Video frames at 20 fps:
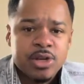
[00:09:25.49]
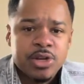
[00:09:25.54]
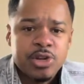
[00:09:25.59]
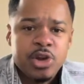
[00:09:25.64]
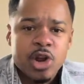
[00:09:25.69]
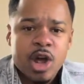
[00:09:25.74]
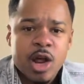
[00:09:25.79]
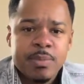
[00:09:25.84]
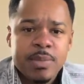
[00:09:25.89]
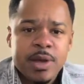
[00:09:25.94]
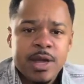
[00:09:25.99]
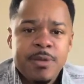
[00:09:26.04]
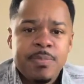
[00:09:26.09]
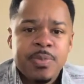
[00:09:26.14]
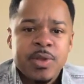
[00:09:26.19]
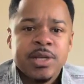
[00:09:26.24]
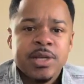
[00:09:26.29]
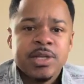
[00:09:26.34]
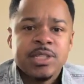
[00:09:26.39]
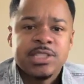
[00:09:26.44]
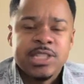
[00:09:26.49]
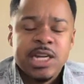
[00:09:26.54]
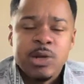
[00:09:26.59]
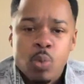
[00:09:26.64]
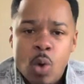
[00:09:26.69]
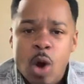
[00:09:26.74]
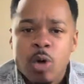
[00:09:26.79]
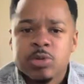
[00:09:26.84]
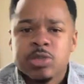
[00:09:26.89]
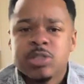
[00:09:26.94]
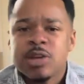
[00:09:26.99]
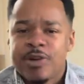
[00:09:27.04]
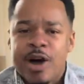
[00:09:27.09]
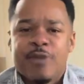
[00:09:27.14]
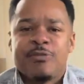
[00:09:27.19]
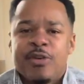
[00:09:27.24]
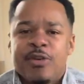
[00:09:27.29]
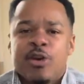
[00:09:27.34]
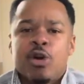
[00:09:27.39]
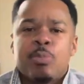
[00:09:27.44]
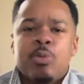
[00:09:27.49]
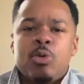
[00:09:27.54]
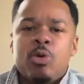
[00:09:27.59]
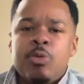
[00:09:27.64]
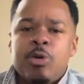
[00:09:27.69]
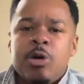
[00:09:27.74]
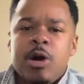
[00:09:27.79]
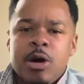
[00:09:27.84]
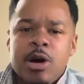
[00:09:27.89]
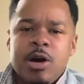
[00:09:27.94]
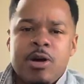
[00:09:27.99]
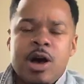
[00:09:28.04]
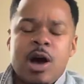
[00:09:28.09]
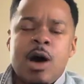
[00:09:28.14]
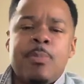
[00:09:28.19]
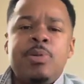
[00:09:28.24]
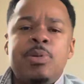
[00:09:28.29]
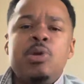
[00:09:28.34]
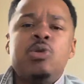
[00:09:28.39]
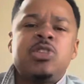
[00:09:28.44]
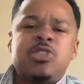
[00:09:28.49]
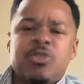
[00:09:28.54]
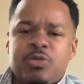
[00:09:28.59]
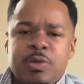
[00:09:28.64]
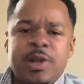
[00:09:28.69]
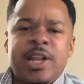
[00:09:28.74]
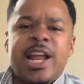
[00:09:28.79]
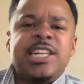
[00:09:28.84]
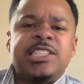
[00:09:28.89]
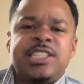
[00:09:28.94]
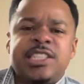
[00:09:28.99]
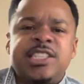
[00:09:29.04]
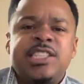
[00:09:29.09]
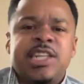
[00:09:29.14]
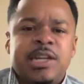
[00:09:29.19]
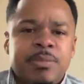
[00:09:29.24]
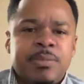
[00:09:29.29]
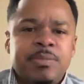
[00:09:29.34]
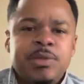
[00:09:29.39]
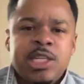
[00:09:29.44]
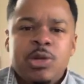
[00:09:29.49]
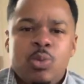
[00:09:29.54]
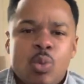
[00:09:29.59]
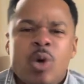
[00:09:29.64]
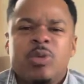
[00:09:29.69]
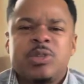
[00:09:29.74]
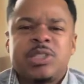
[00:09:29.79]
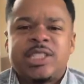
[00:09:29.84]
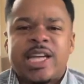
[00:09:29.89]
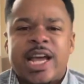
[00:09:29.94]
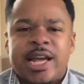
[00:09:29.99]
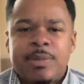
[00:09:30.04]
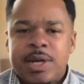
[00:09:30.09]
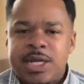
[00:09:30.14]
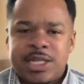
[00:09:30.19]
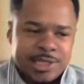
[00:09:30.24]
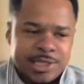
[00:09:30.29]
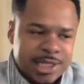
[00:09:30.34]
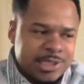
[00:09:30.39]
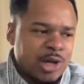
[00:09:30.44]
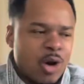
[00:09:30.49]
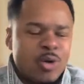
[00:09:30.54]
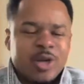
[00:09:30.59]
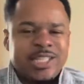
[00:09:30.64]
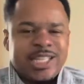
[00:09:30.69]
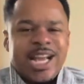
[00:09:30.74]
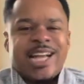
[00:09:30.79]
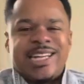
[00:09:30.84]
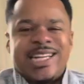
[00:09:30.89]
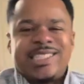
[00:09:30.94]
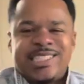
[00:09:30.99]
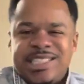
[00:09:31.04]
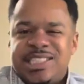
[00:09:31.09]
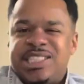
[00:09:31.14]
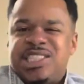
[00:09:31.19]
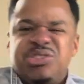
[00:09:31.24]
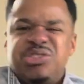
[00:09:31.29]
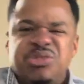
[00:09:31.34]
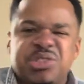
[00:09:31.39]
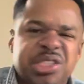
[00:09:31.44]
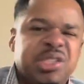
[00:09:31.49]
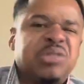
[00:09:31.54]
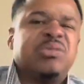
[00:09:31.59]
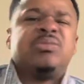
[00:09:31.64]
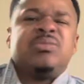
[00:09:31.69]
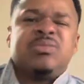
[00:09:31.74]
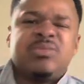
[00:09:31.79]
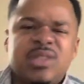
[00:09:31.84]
You know what I mean? She wants a verbal abusive relationship. She wants that because that's the only thing that she's used to.